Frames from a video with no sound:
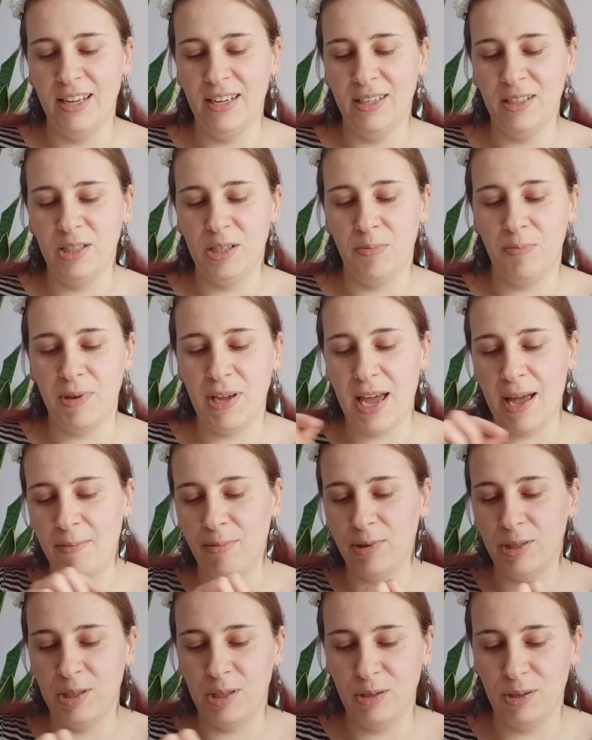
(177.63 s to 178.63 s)
to be
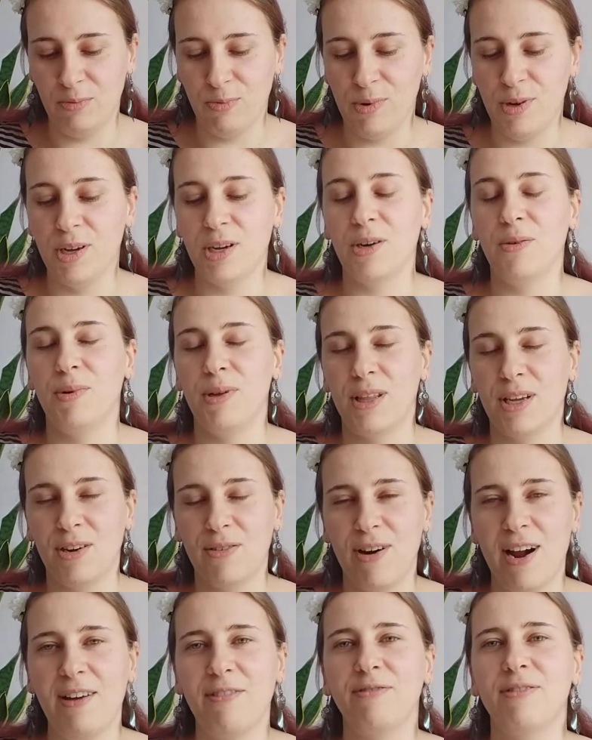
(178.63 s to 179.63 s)
able to work with a
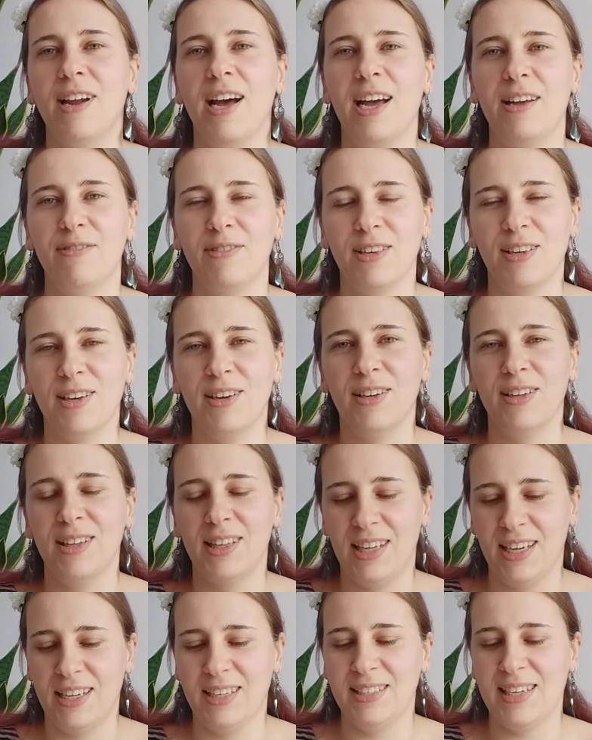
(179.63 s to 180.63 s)
craft knife and cut
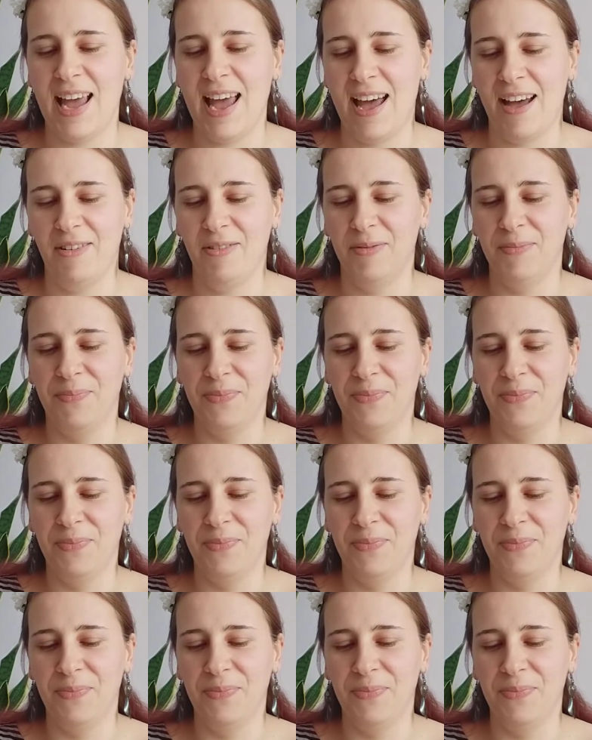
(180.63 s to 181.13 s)
things out.